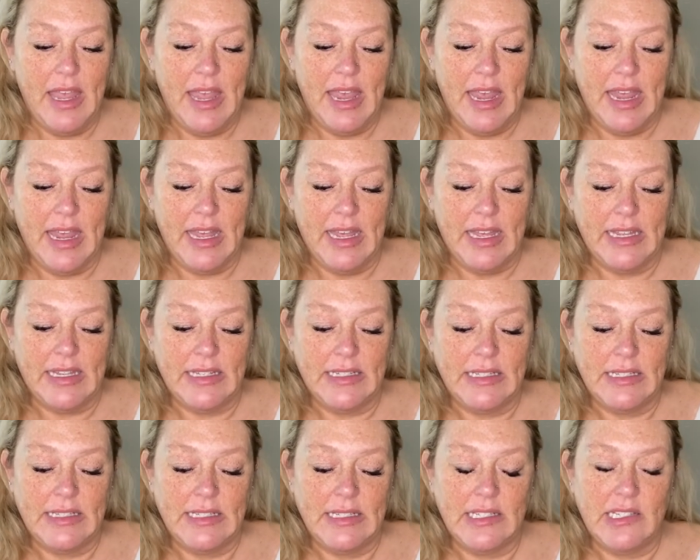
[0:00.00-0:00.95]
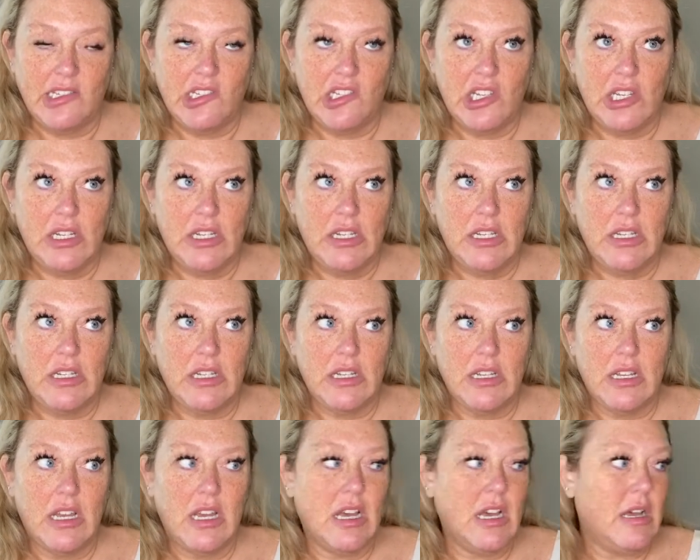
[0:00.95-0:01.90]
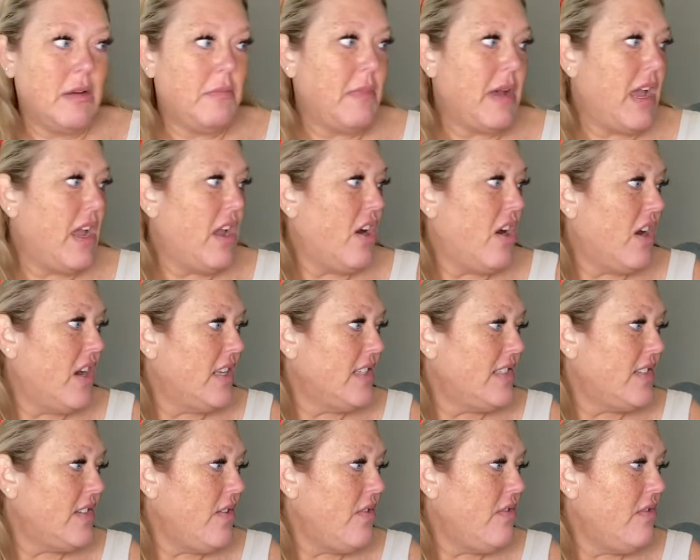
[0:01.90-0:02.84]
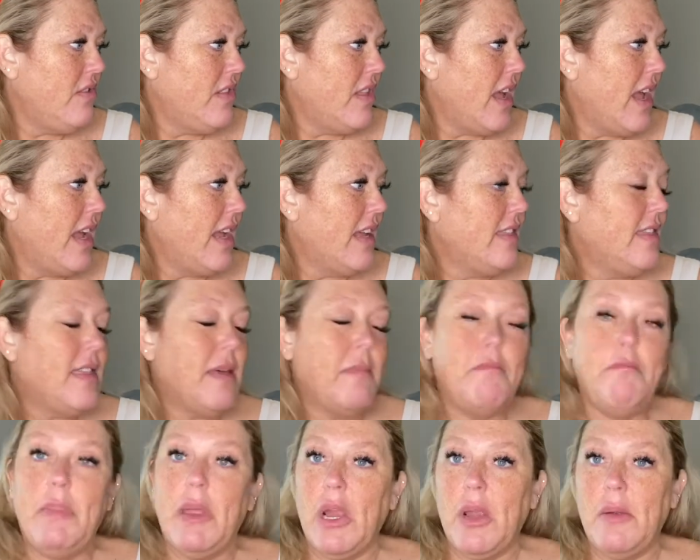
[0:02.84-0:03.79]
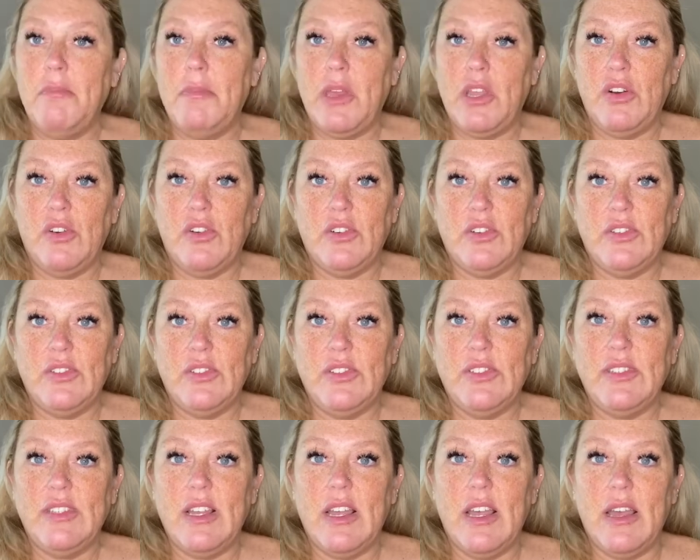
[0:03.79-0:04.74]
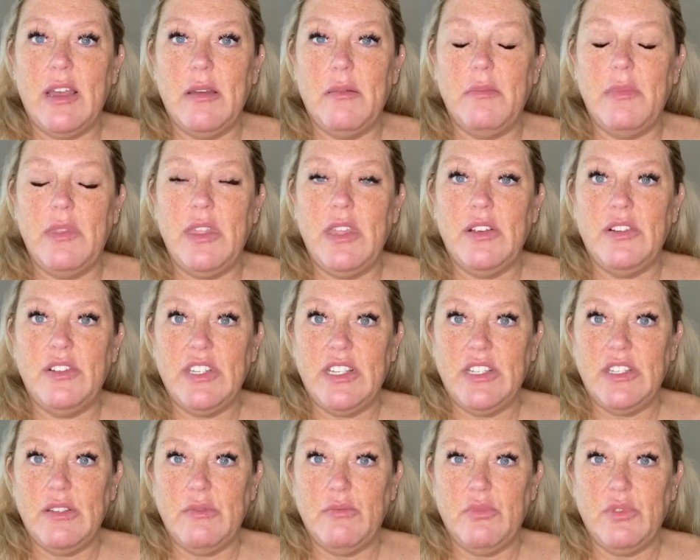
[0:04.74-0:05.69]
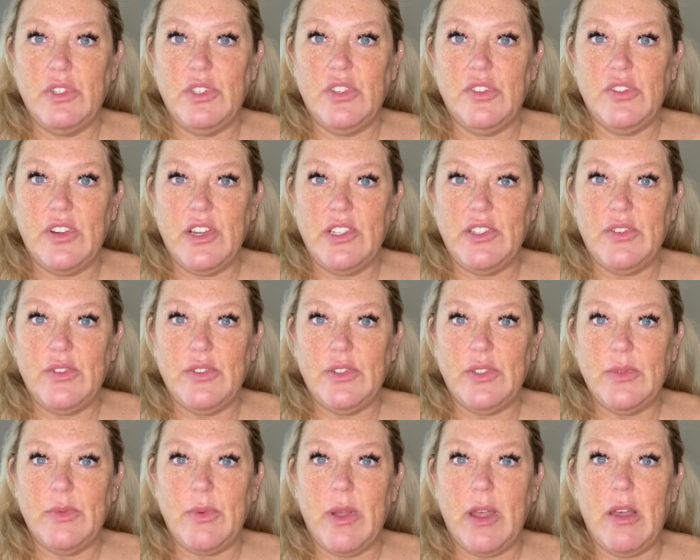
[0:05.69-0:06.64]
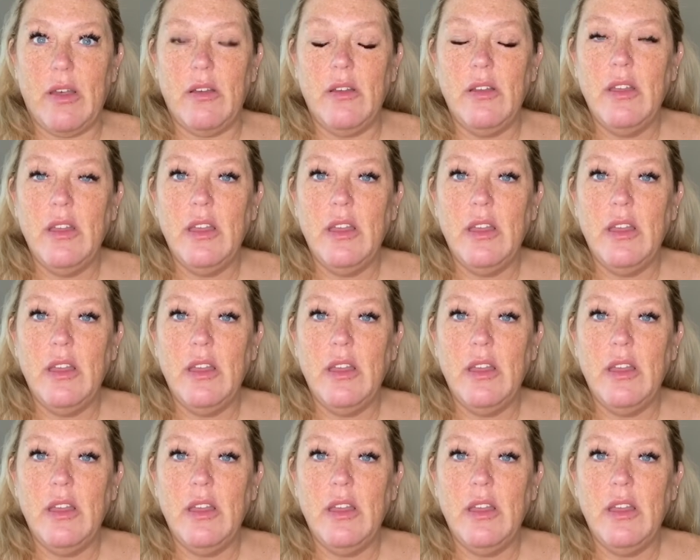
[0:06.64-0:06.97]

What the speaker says: And I also like the Bare Minerals, their tinted moisturizer as well.